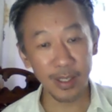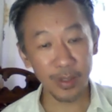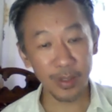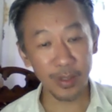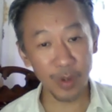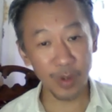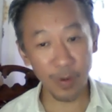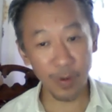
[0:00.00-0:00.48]

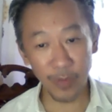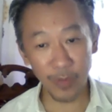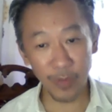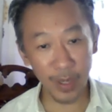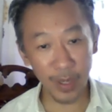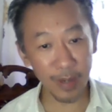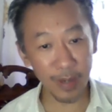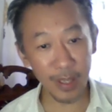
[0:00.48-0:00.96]
your
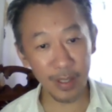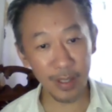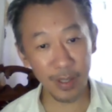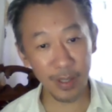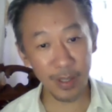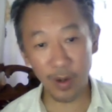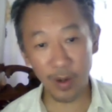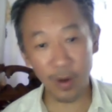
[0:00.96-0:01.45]

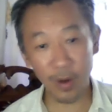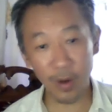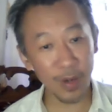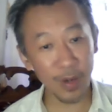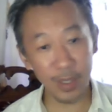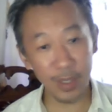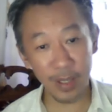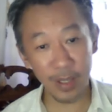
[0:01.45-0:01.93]
configuration,
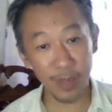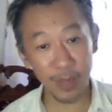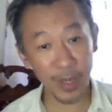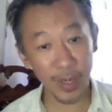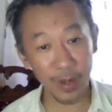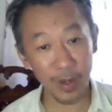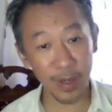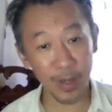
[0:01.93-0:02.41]
all is done
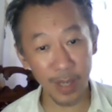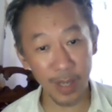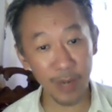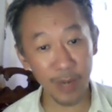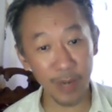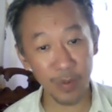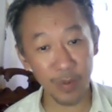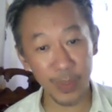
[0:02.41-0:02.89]
by God,
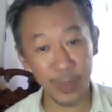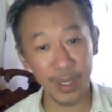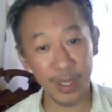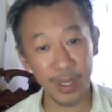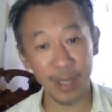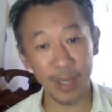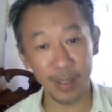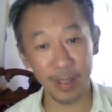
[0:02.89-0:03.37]

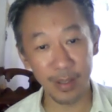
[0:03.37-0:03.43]
100%.